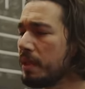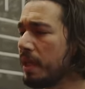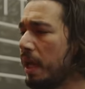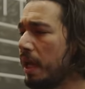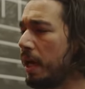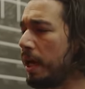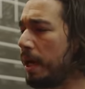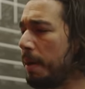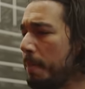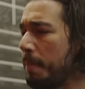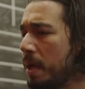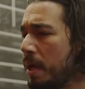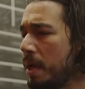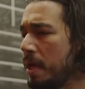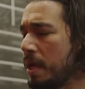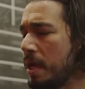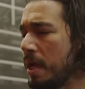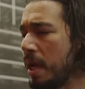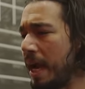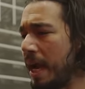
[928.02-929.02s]
and
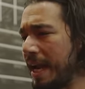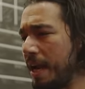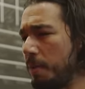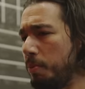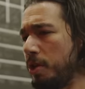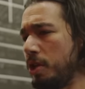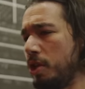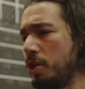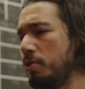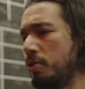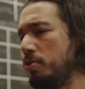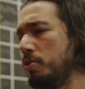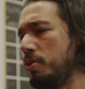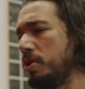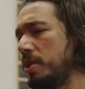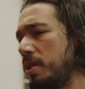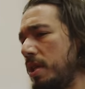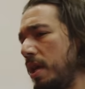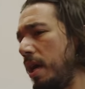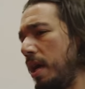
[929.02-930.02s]
I would
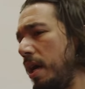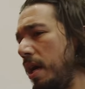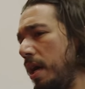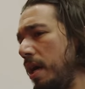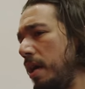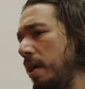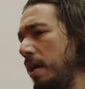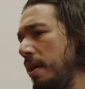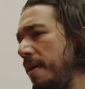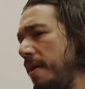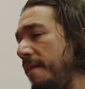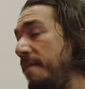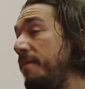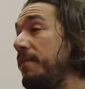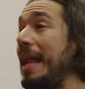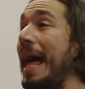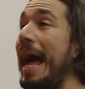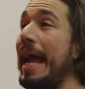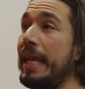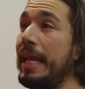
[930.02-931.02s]
use
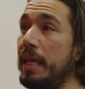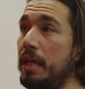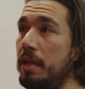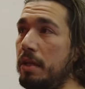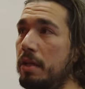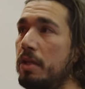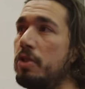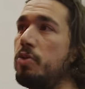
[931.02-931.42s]
flying